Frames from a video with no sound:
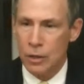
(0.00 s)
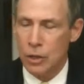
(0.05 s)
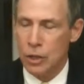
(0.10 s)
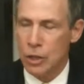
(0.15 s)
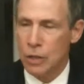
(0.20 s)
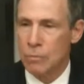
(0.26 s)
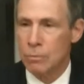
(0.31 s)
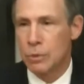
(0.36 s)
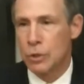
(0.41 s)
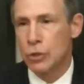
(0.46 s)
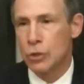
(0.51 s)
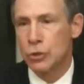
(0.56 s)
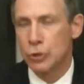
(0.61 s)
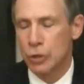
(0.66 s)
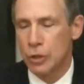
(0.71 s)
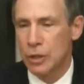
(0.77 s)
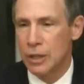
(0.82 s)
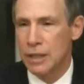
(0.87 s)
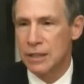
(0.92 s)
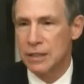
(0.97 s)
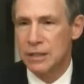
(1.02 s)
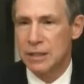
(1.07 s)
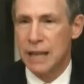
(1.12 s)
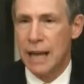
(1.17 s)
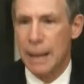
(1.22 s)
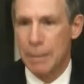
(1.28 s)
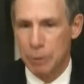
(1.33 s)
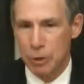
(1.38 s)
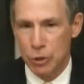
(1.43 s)
commercial
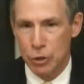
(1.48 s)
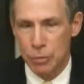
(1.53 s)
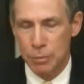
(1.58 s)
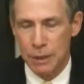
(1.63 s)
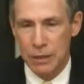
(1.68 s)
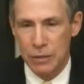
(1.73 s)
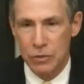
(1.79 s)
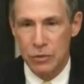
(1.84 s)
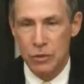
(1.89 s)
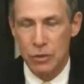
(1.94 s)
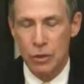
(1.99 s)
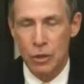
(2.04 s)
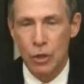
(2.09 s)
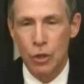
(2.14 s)
establishments